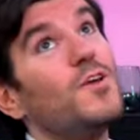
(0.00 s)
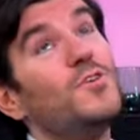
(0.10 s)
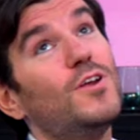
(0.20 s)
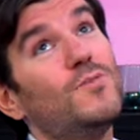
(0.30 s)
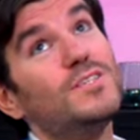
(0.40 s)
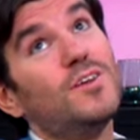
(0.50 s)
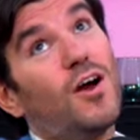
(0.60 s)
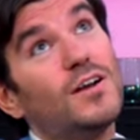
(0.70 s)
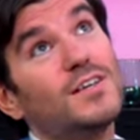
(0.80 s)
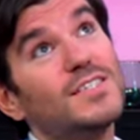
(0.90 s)
You know what's
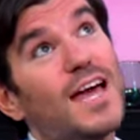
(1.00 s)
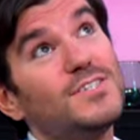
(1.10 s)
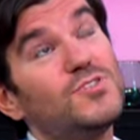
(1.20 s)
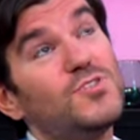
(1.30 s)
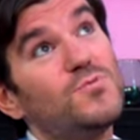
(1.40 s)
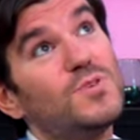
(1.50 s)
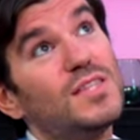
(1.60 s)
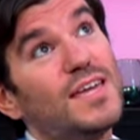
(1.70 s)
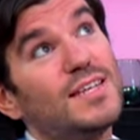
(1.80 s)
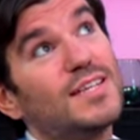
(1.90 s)
hard? Because I do
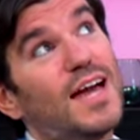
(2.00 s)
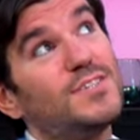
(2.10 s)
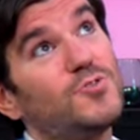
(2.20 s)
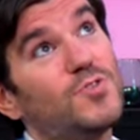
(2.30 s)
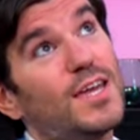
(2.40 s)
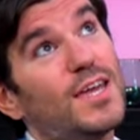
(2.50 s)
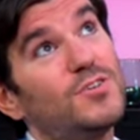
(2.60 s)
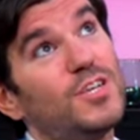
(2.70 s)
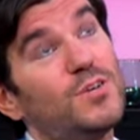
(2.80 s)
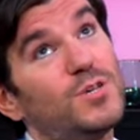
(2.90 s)
relate. I do like how
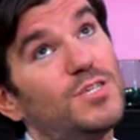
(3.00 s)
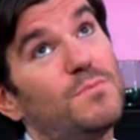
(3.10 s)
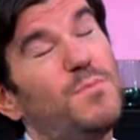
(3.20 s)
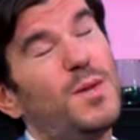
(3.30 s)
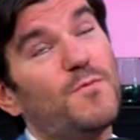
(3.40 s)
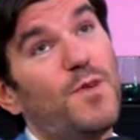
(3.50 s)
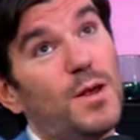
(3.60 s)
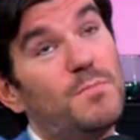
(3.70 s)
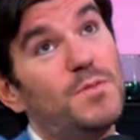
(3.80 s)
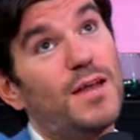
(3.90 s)
she was being
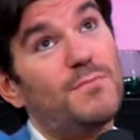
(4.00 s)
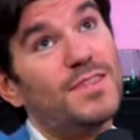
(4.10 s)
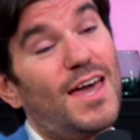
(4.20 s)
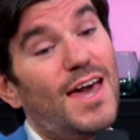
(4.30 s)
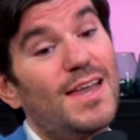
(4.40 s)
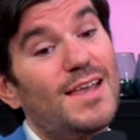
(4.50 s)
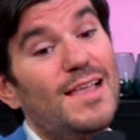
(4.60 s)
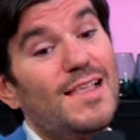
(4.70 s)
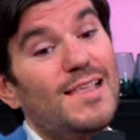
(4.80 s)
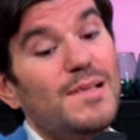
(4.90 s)
very blunt with that.
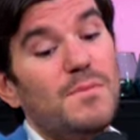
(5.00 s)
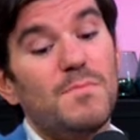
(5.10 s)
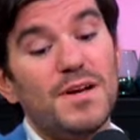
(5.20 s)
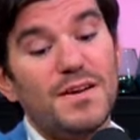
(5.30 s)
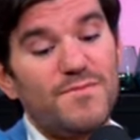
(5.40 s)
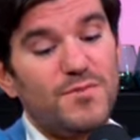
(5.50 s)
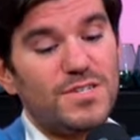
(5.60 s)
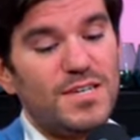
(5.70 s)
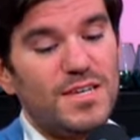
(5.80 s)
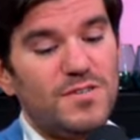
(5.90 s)
But
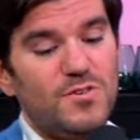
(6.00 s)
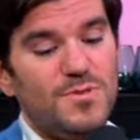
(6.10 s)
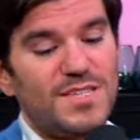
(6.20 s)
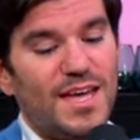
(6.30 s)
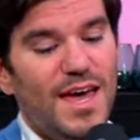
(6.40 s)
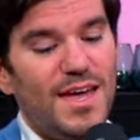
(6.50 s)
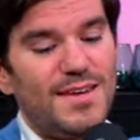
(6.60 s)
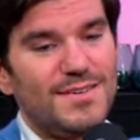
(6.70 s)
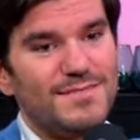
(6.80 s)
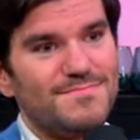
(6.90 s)
unfortunately on Ubah's
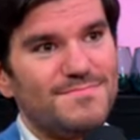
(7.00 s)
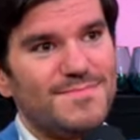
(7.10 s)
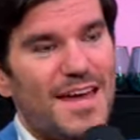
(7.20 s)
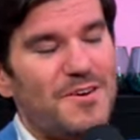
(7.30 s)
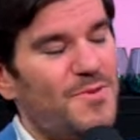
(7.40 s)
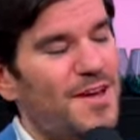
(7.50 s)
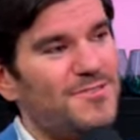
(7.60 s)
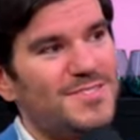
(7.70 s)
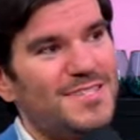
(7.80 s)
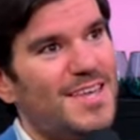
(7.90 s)
side, I don't know why,
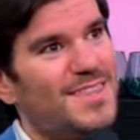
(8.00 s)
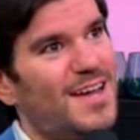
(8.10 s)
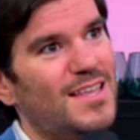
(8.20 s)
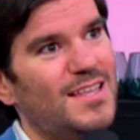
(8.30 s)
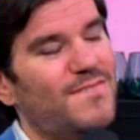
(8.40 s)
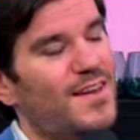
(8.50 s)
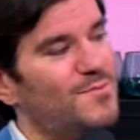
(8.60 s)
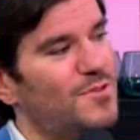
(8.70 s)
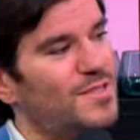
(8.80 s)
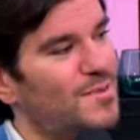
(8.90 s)
there's nothing I love
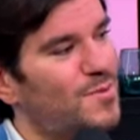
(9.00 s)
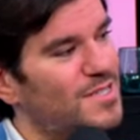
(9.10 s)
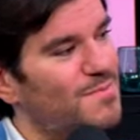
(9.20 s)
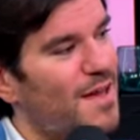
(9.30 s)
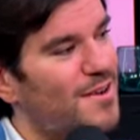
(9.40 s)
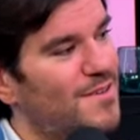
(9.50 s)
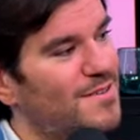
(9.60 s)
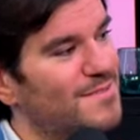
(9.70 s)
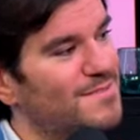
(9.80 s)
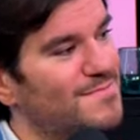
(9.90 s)
fighting more than someone else's battle.